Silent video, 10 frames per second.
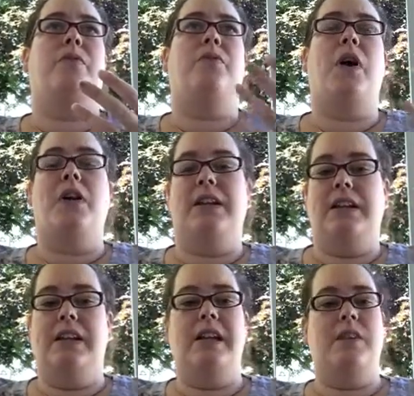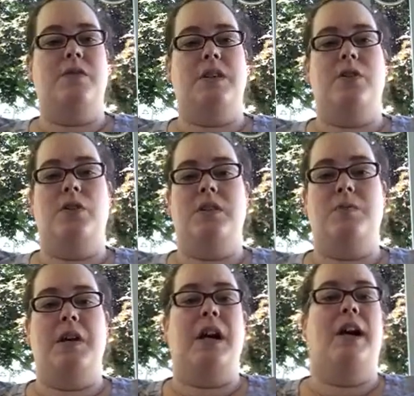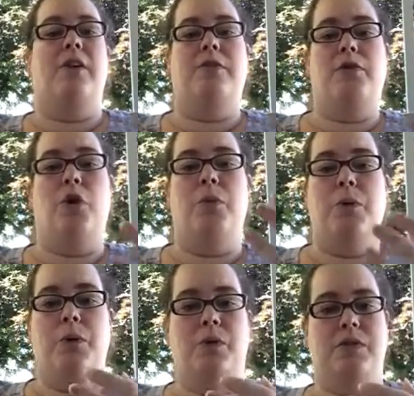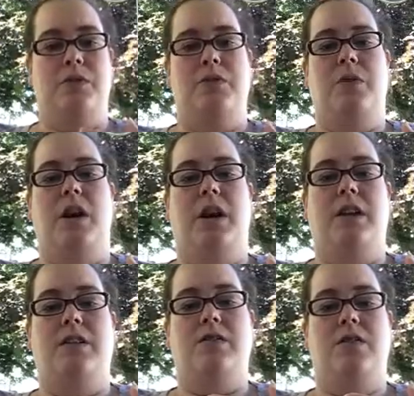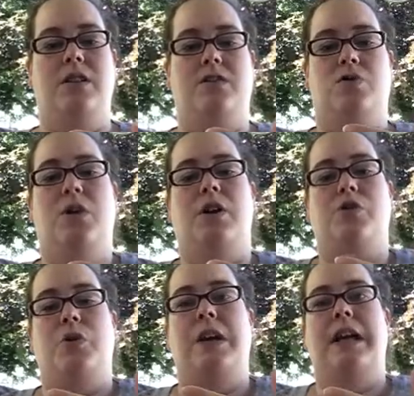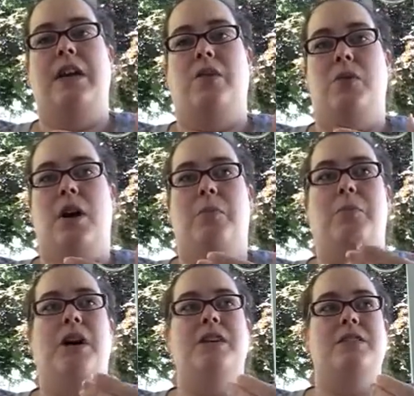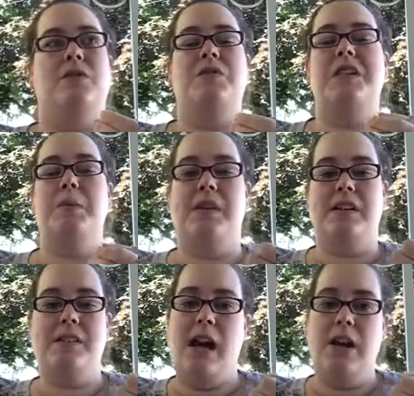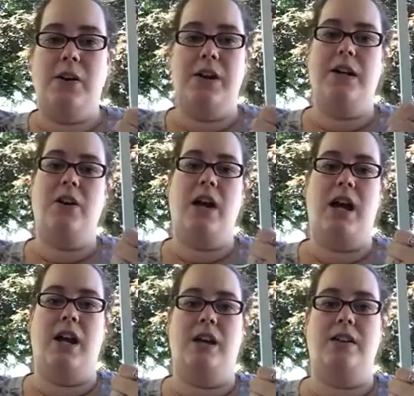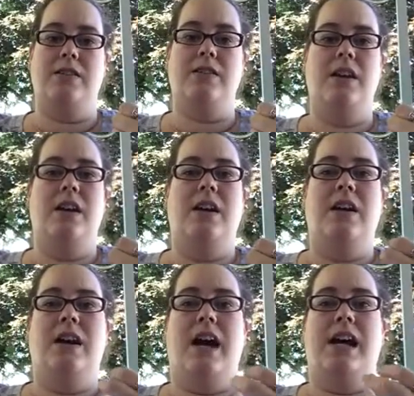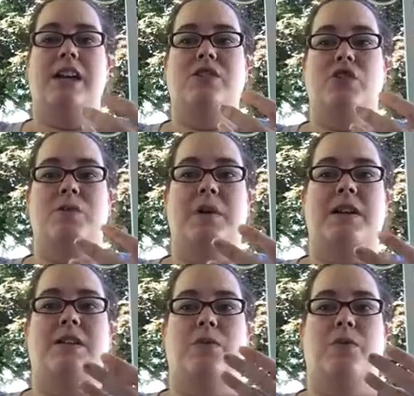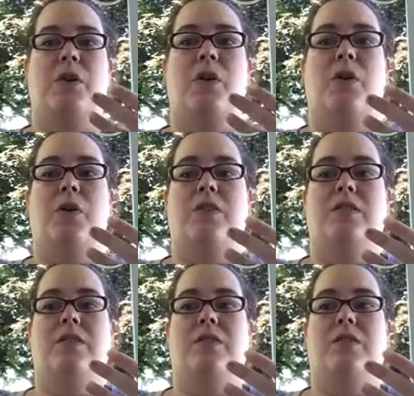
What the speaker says: falling leaves and crispy air, full moons, you've got trick-or-treating, you've got mugs of steaming cider in your hands, and it just makes you feel